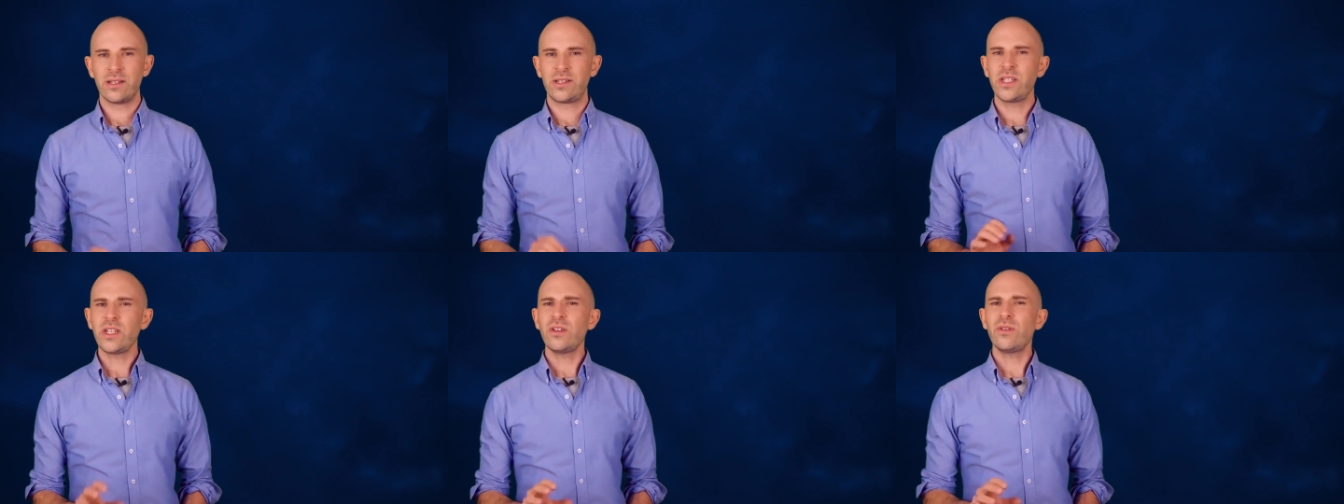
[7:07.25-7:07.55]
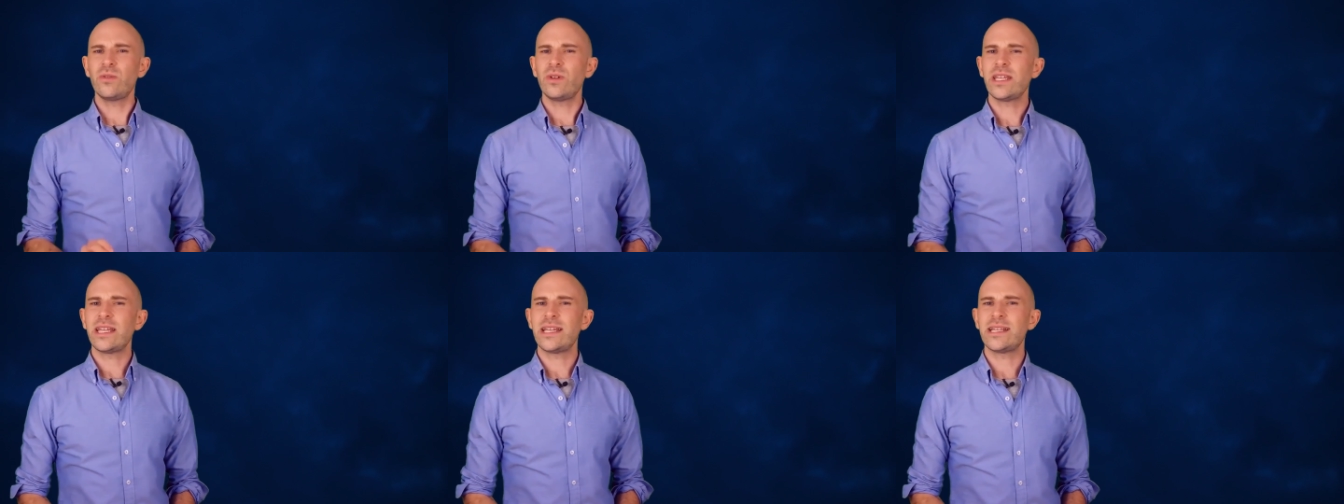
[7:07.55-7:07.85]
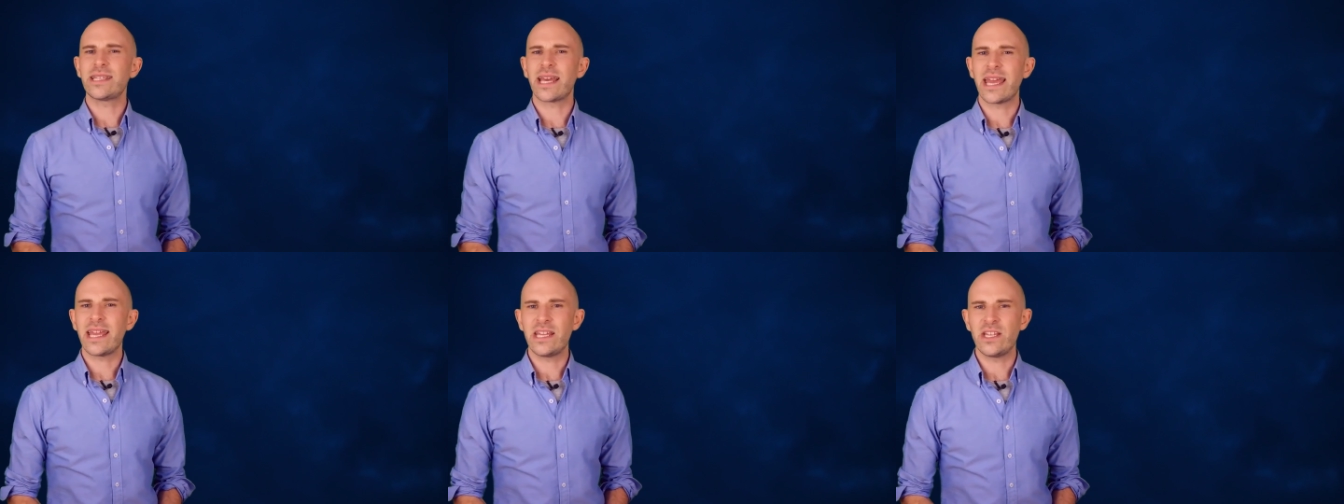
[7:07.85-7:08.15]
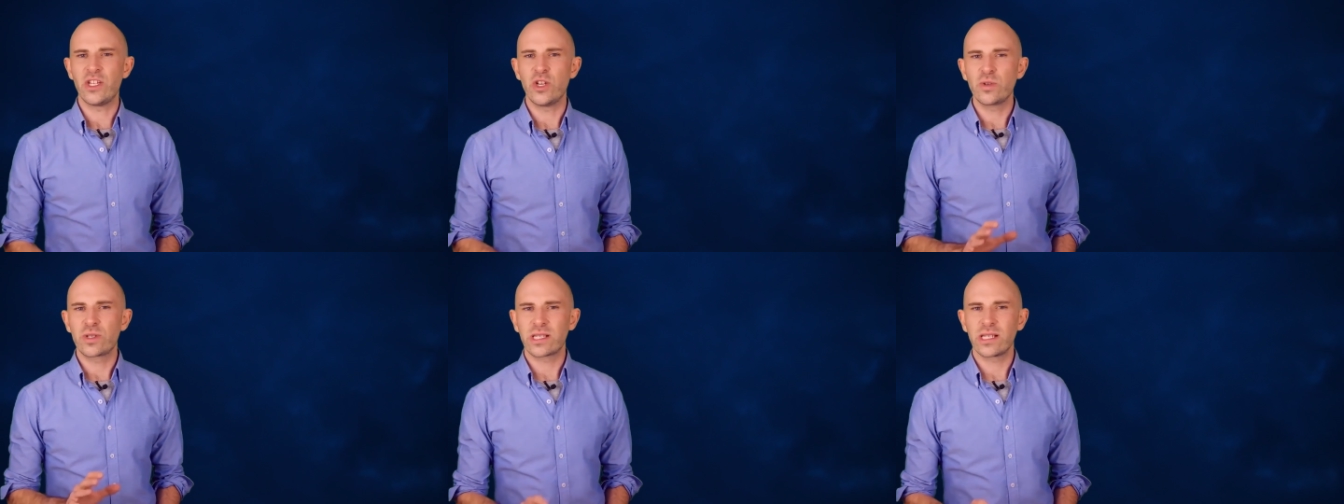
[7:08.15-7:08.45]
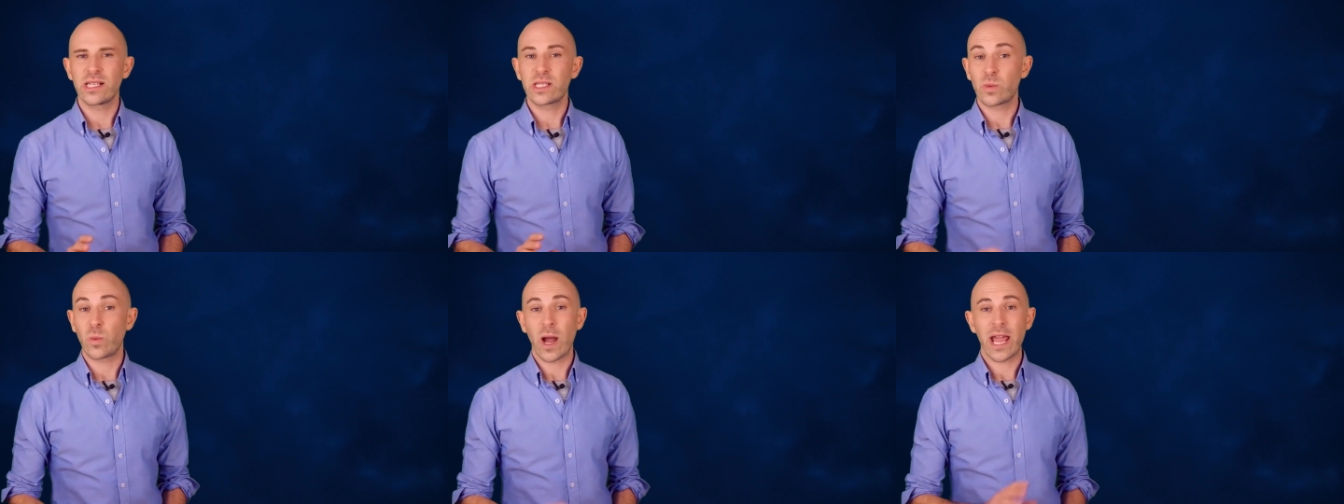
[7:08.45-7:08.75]
do you need a
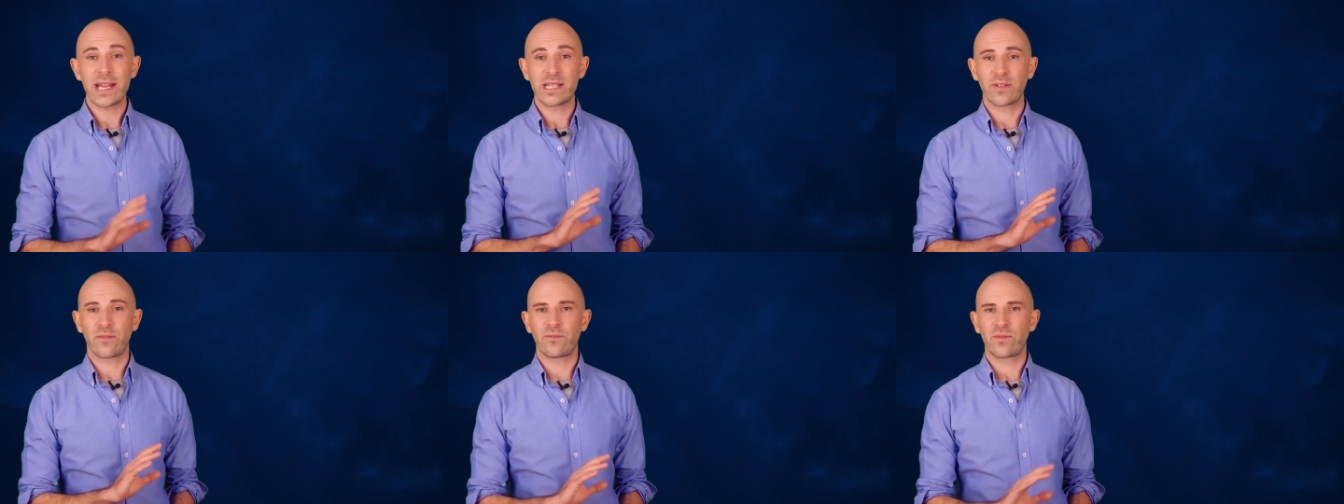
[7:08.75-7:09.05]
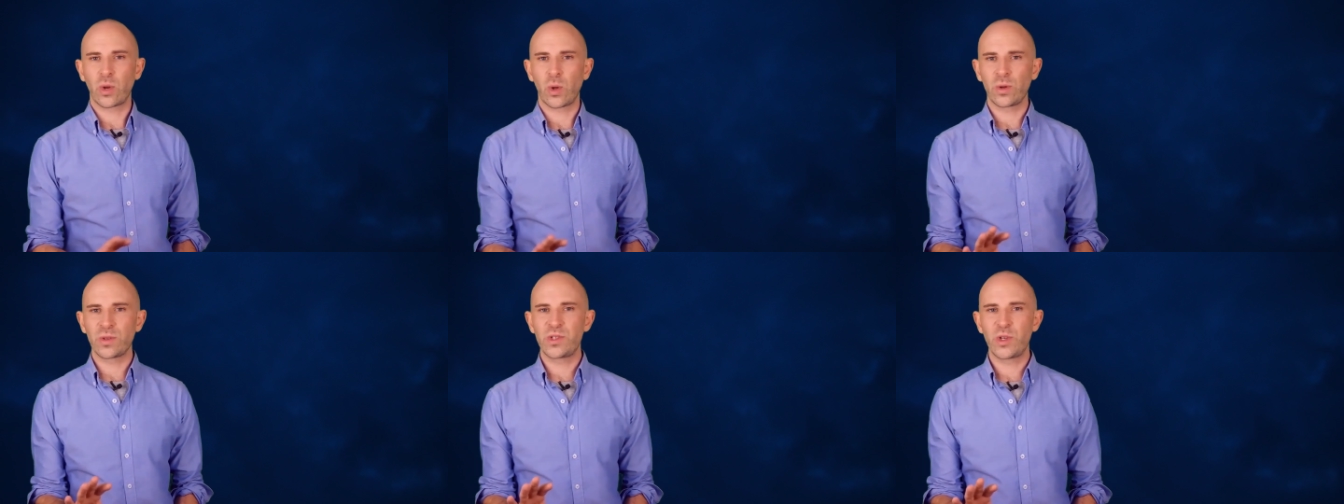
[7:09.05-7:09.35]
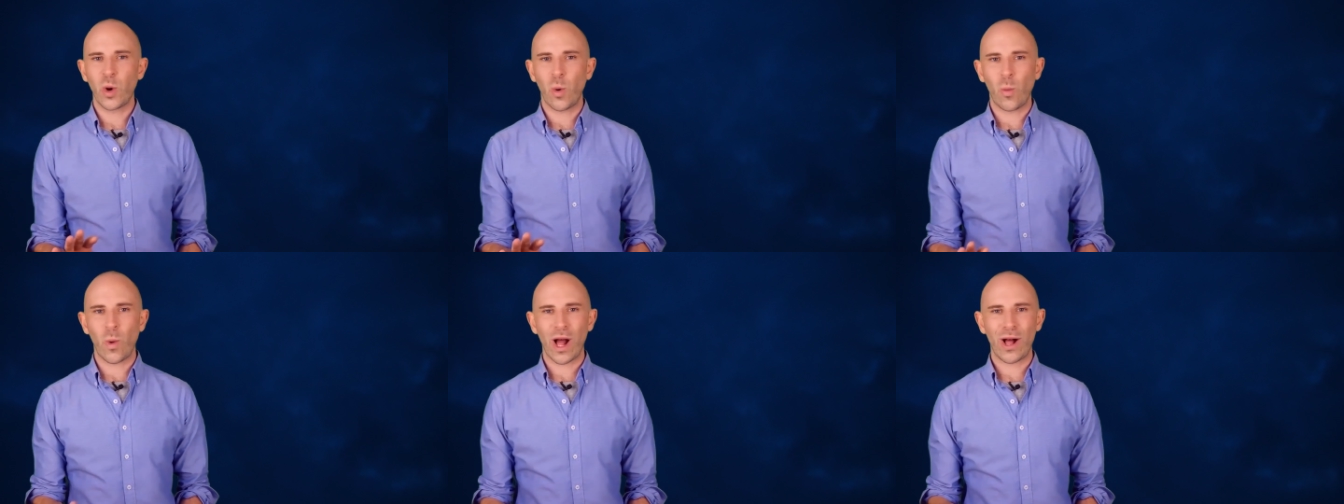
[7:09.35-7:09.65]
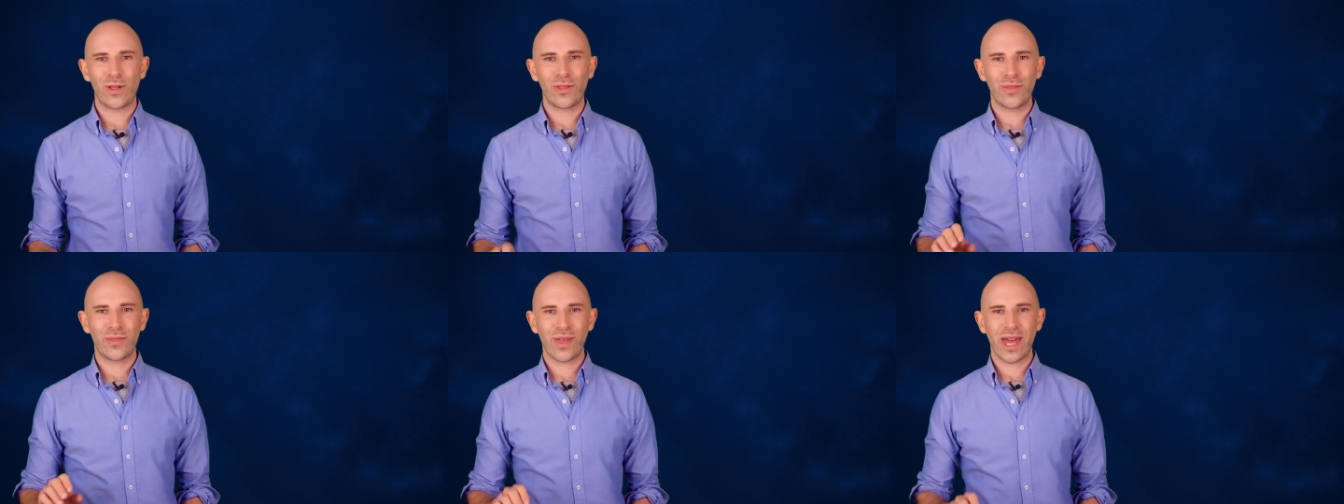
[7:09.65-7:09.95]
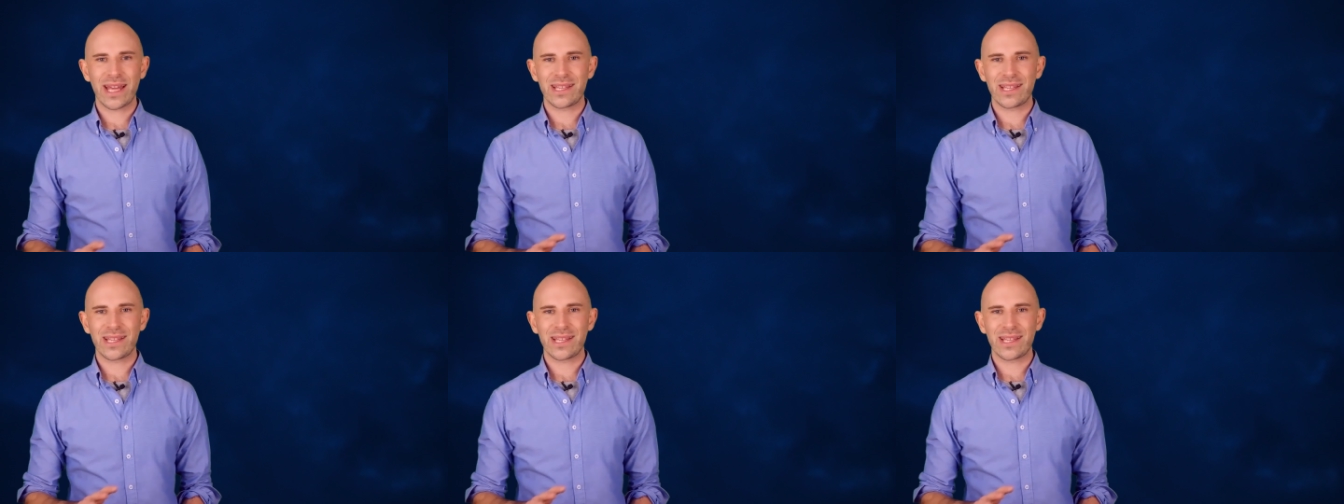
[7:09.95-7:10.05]
useless way to flaunt your wealth